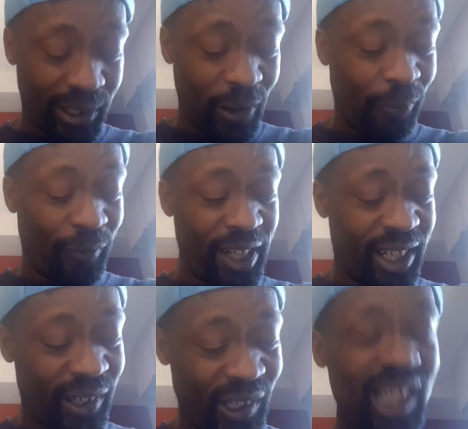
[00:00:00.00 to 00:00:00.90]
Go
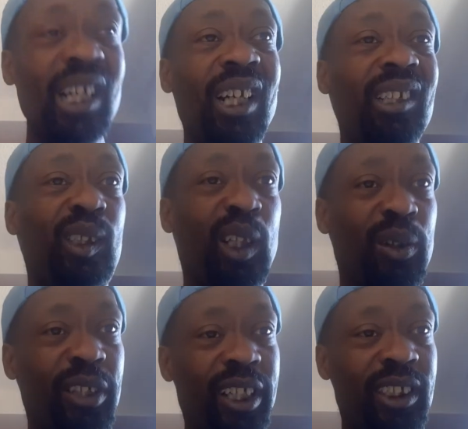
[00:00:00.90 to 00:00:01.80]
figure.
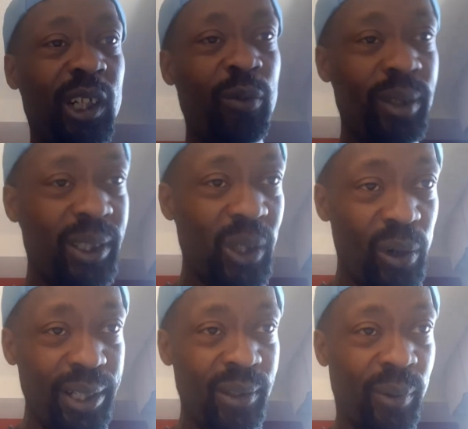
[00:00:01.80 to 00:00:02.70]
So things aren't really
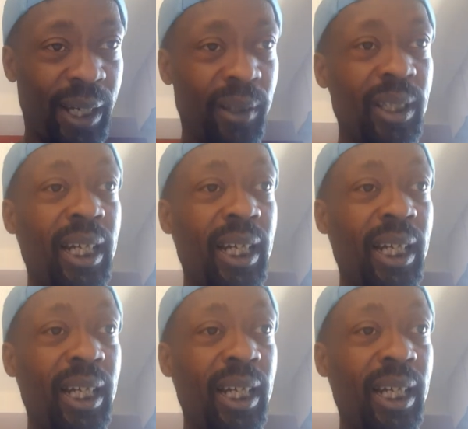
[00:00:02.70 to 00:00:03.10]
going well.